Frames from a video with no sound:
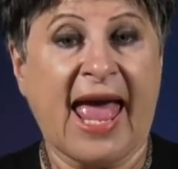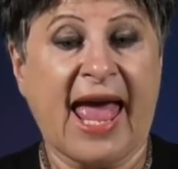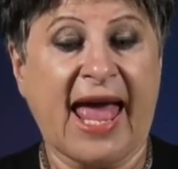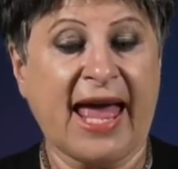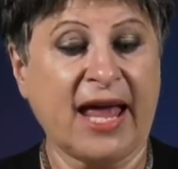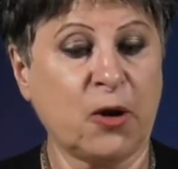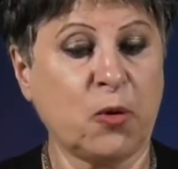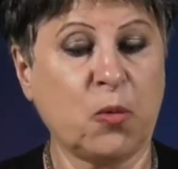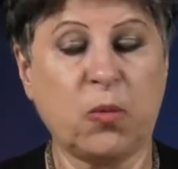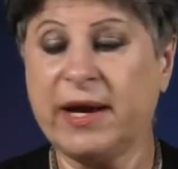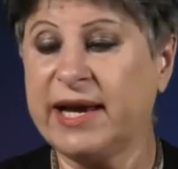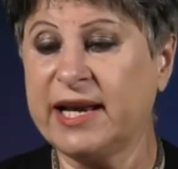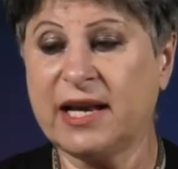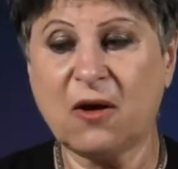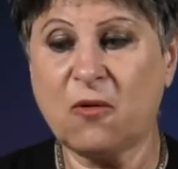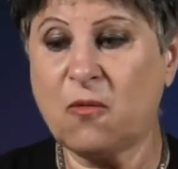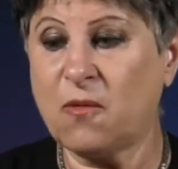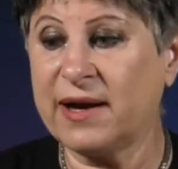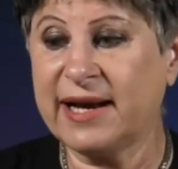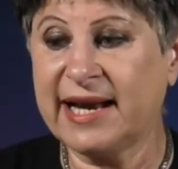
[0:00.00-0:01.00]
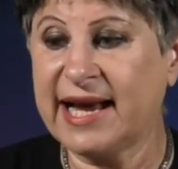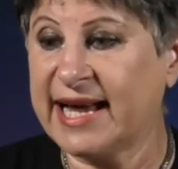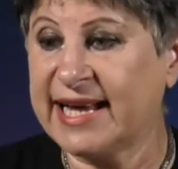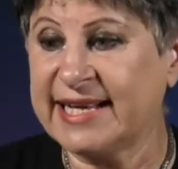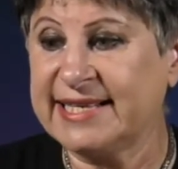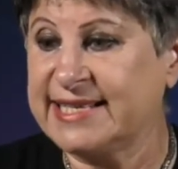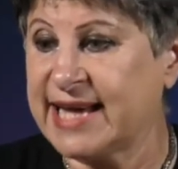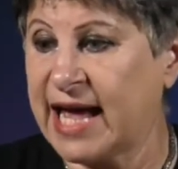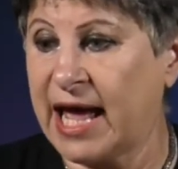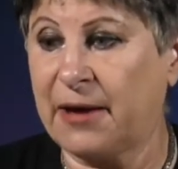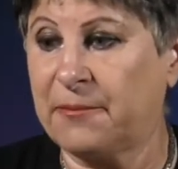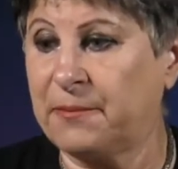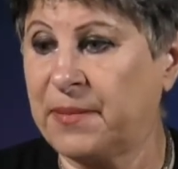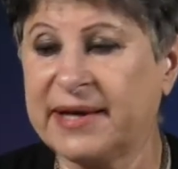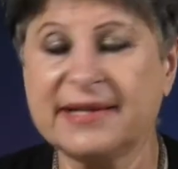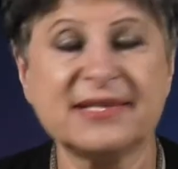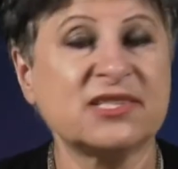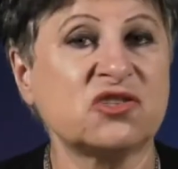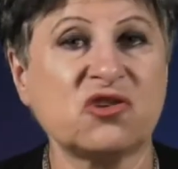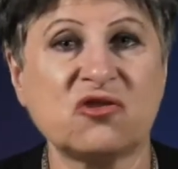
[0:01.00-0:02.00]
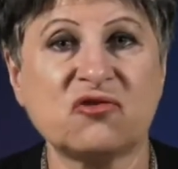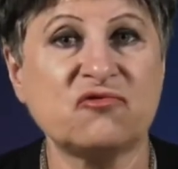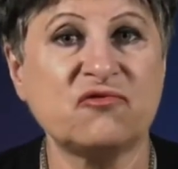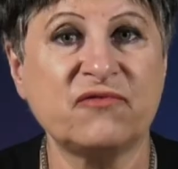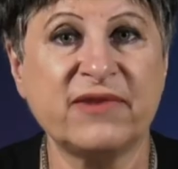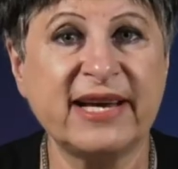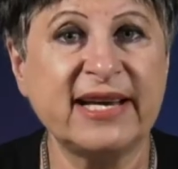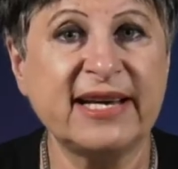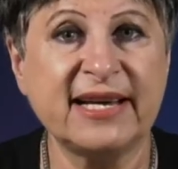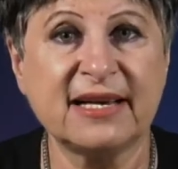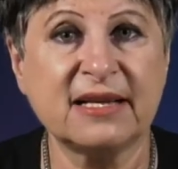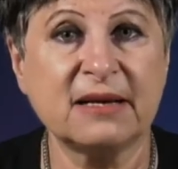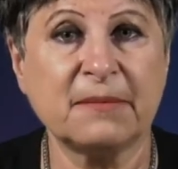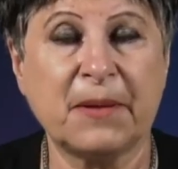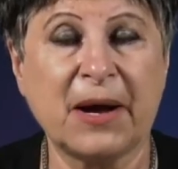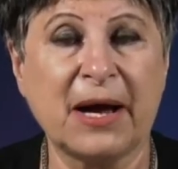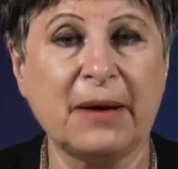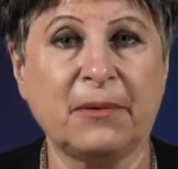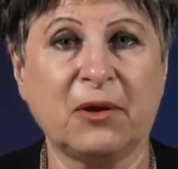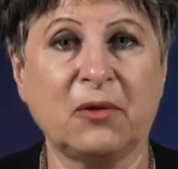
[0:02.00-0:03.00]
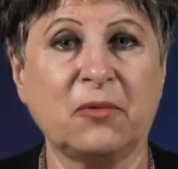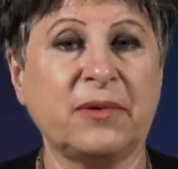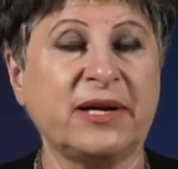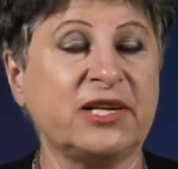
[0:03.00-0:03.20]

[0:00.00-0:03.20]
and we don't want to adapt and start reading the Bible.